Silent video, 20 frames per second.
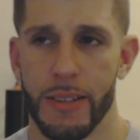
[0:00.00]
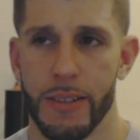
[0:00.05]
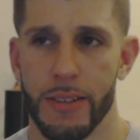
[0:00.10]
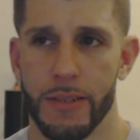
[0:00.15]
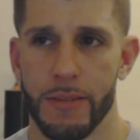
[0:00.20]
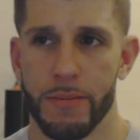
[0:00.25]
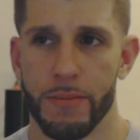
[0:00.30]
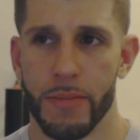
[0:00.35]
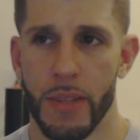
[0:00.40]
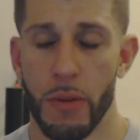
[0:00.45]

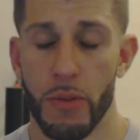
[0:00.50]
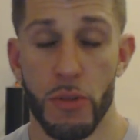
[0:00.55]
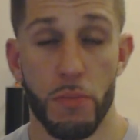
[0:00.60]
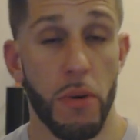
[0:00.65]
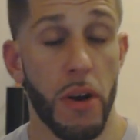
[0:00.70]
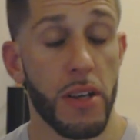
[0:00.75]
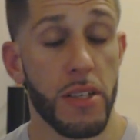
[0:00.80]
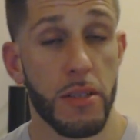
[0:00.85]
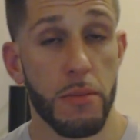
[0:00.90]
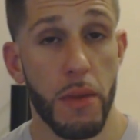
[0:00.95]
I was
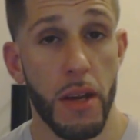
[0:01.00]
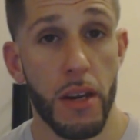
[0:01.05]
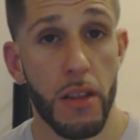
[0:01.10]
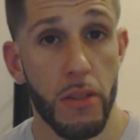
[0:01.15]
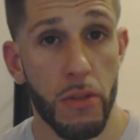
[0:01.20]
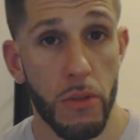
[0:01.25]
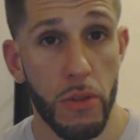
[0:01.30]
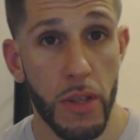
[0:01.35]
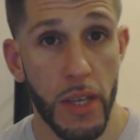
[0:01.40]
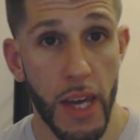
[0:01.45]
surprised he made
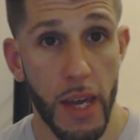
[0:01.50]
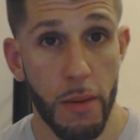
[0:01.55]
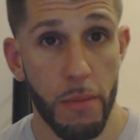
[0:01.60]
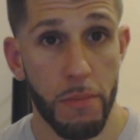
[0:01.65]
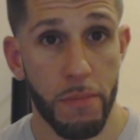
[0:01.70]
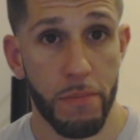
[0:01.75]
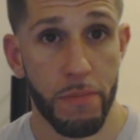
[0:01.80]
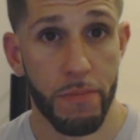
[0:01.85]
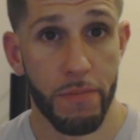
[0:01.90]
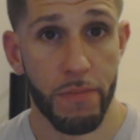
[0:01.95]
it the
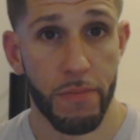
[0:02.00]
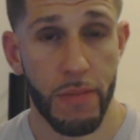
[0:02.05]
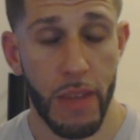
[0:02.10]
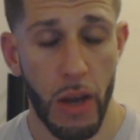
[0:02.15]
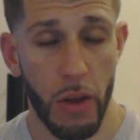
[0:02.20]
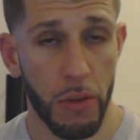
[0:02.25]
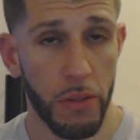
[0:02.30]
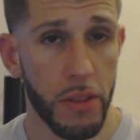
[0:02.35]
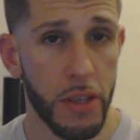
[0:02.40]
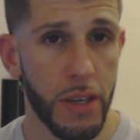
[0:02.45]
game
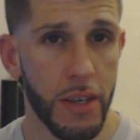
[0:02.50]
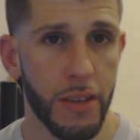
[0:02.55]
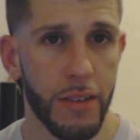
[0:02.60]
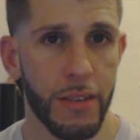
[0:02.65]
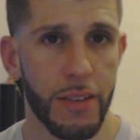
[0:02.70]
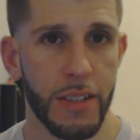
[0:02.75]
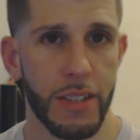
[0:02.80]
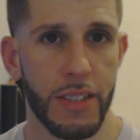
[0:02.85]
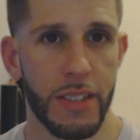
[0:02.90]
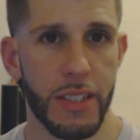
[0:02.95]

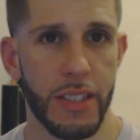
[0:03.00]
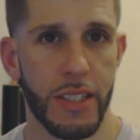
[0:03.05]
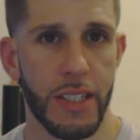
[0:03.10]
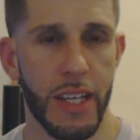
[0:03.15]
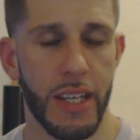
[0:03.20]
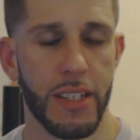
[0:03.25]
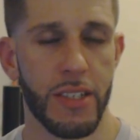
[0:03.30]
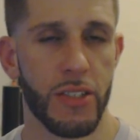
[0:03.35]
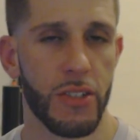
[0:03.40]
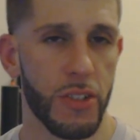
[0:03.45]
healthy because he
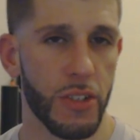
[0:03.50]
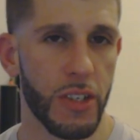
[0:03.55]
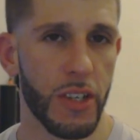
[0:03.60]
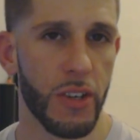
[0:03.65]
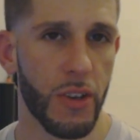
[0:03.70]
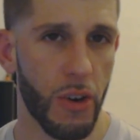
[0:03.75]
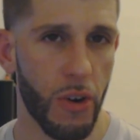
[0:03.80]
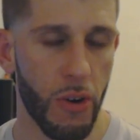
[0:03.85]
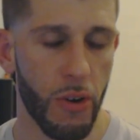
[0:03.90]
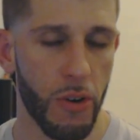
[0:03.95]
tends to
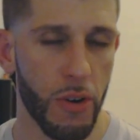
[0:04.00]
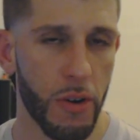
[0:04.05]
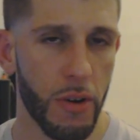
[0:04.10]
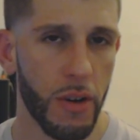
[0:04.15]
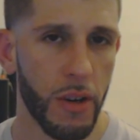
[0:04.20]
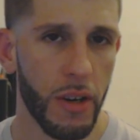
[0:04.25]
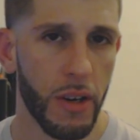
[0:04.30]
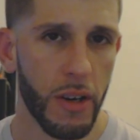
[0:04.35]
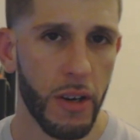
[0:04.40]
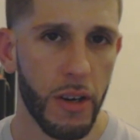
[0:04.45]
get hurt
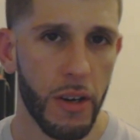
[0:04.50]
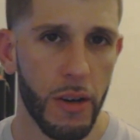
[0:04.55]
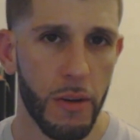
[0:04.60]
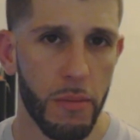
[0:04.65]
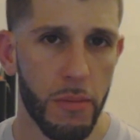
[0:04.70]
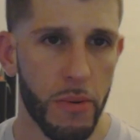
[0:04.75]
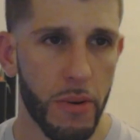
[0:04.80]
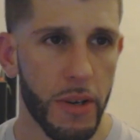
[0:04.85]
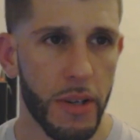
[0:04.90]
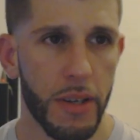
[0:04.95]

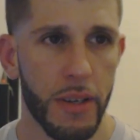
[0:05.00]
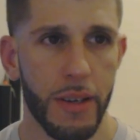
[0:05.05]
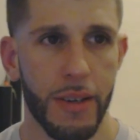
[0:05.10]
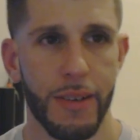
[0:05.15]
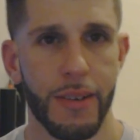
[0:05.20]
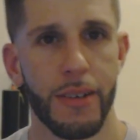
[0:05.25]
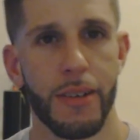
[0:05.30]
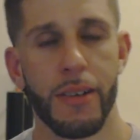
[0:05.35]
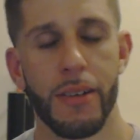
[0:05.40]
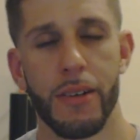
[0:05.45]

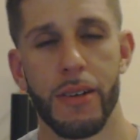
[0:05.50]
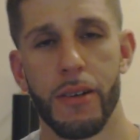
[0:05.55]
pretty